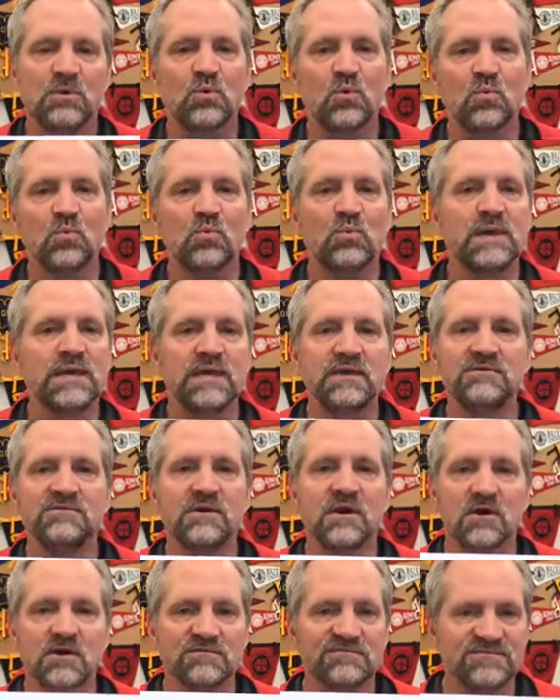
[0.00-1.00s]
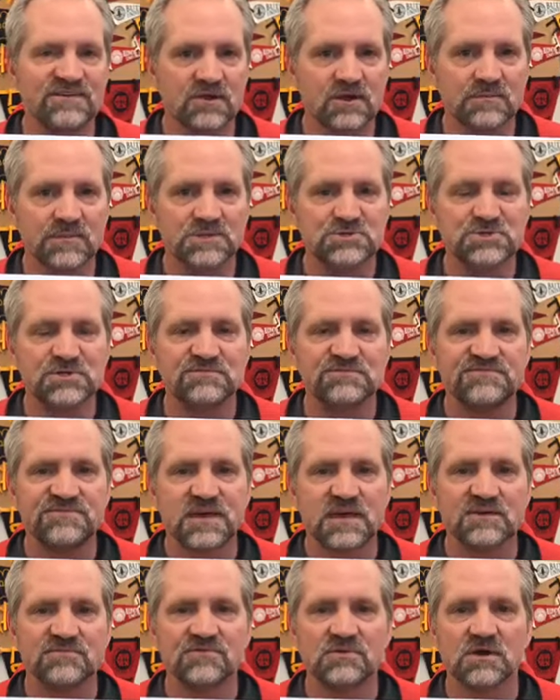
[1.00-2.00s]
We are very much in
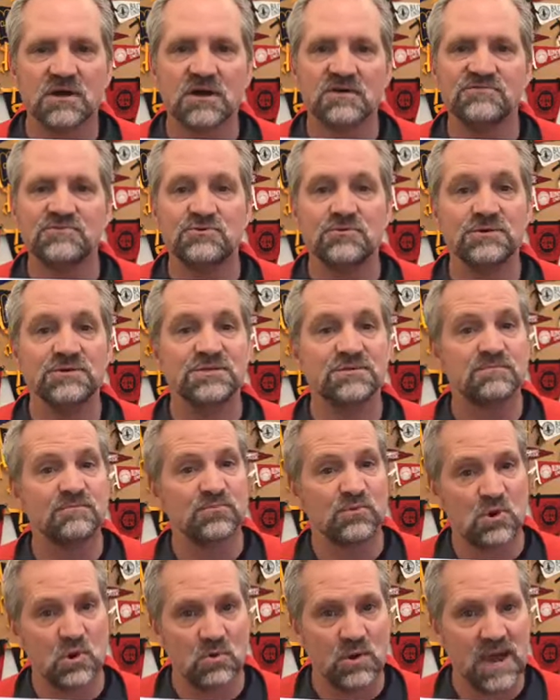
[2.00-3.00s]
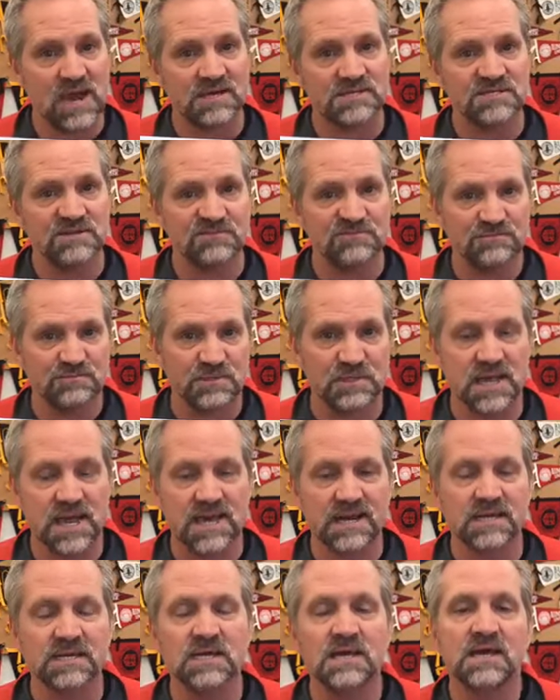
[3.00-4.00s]
favor of doing some proactive
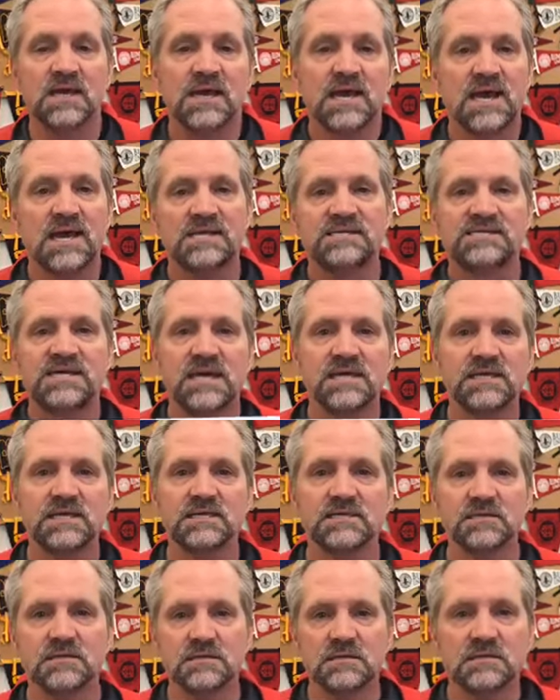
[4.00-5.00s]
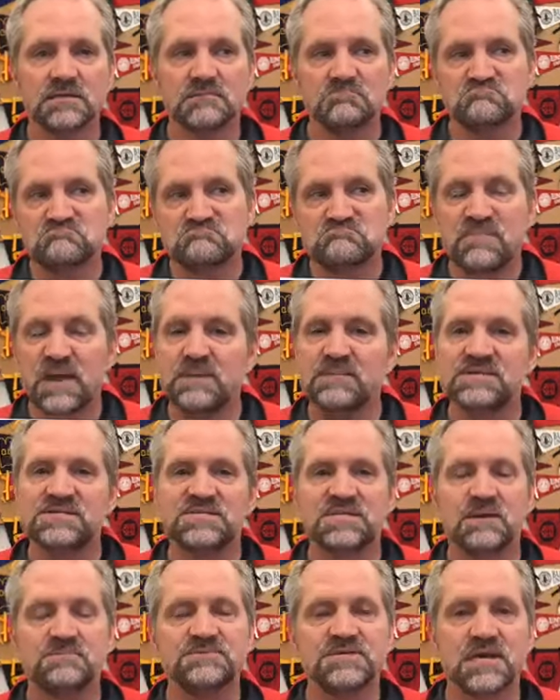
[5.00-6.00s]
planning and taking little baby
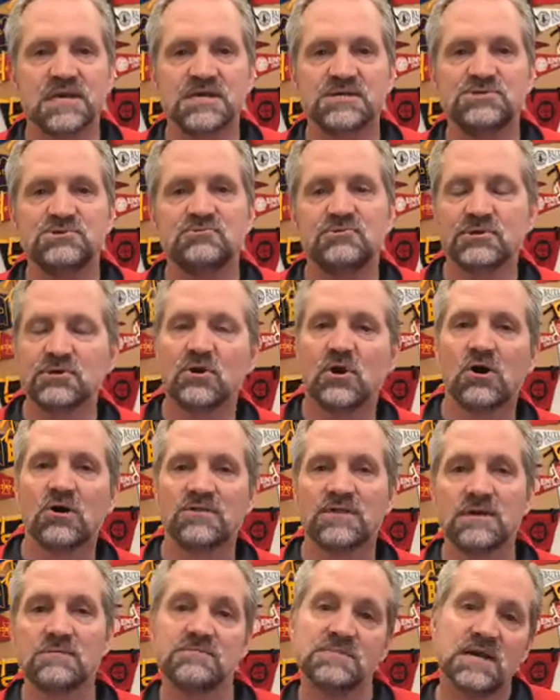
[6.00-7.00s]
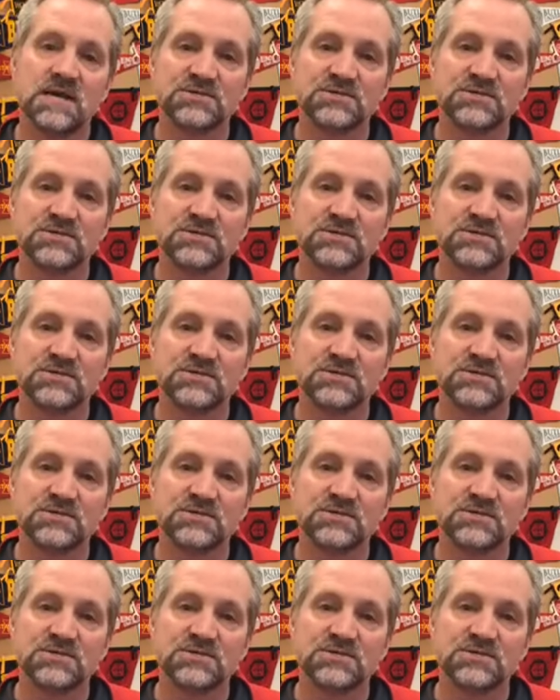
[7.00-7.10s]
steps, I guess you would call them.